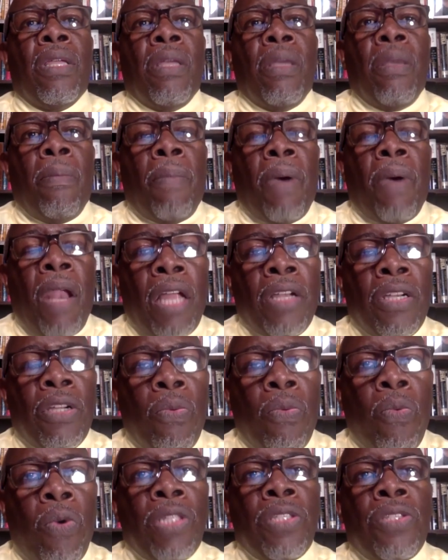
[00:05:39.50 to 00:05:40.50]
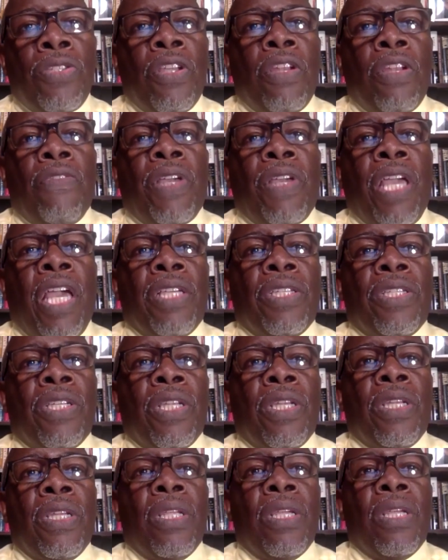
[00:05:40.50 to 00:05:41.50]
But under one
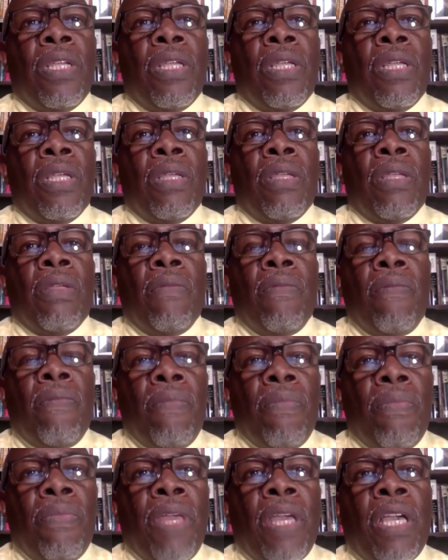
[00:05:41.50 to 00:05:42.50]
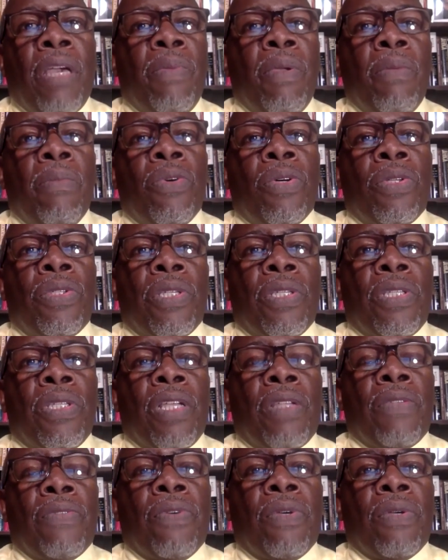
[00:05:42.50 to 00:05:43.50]
certification, they could be more
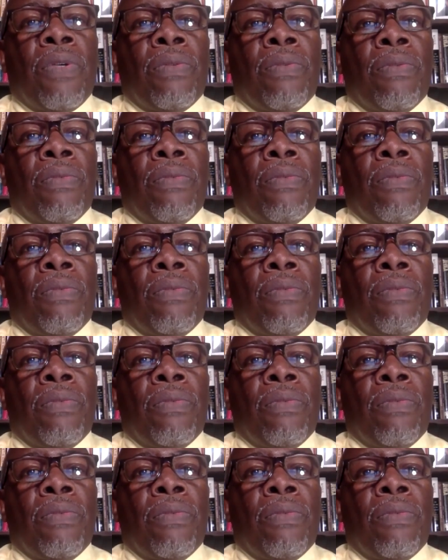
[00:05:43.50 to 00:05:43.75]
successful.